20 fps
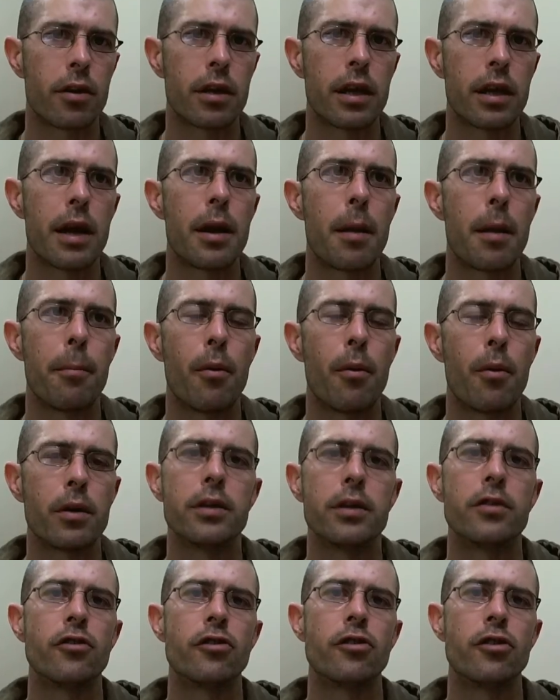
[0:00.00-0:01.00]
out, I bought
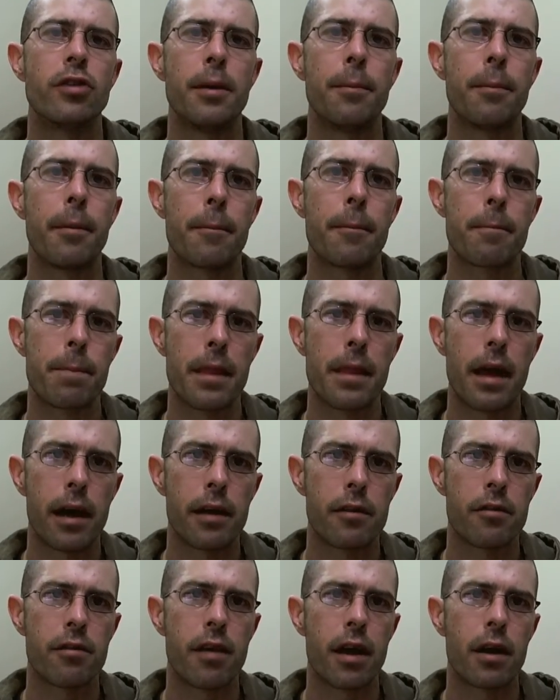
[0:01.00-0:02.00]
a cheap
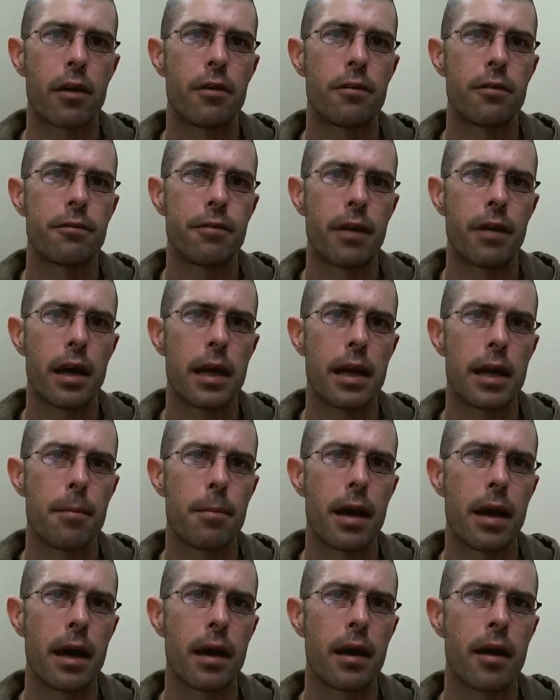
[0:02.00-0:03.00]
set off
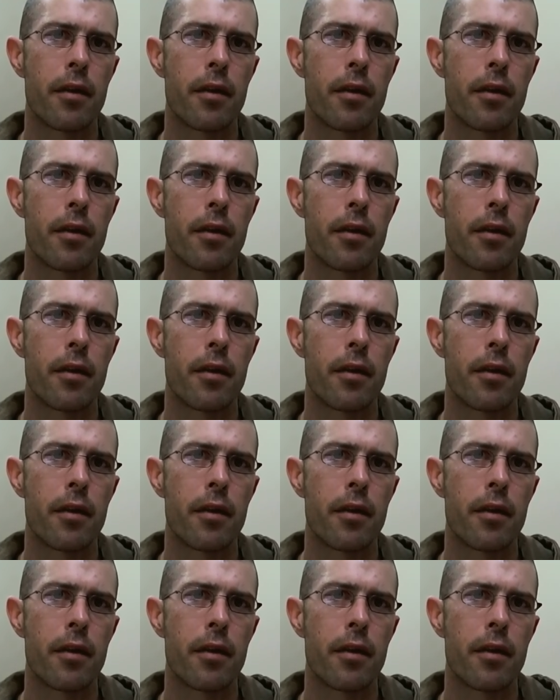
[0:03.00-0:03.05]
eBay.